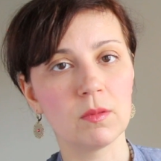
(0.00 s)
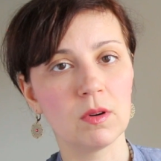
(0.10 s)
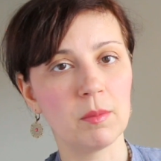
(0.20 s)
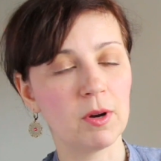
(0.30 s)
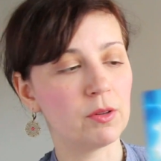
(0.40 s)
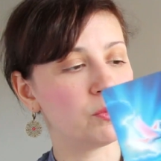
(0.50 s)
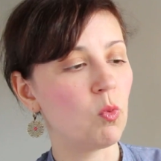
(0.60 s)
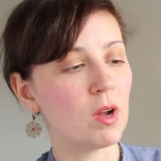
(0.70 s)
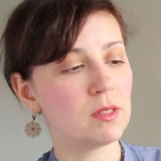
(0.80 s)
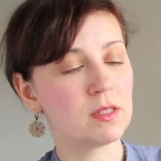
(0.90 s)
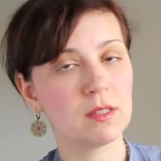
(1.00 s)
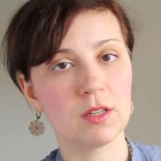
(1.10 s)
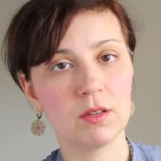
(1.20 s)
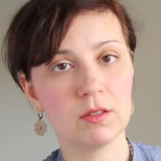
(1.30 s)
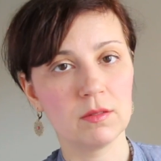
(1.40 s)
about what
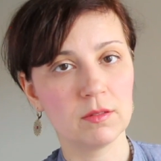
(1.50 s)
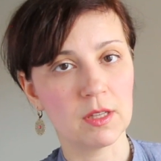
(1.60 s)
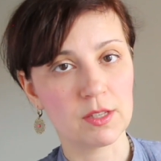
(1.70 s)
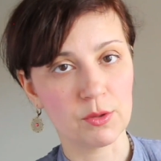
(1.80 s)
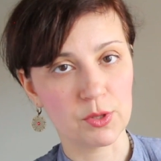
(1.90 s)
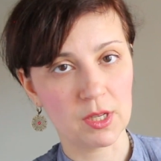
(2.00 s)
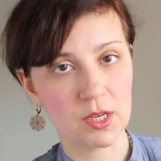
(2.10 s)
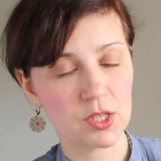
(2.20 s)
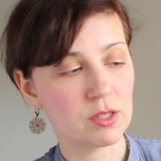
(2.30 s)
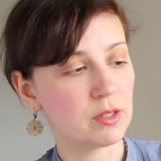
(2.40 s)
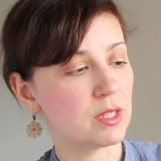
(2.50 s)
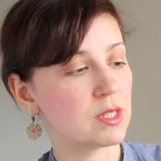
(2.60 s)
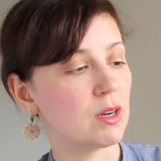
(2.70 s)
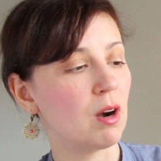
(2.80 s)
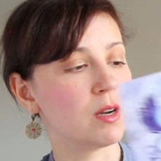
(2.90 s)
associations these
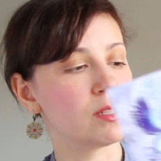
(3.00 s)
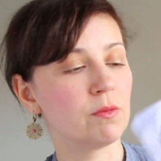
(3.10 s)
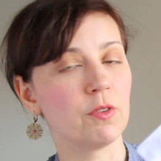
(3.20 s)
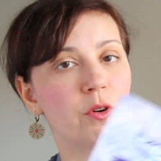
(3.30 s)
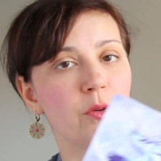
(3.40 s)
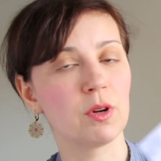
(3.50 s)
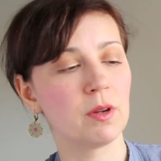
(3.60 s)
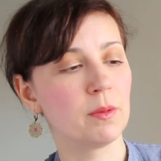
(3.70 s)
cards evoke.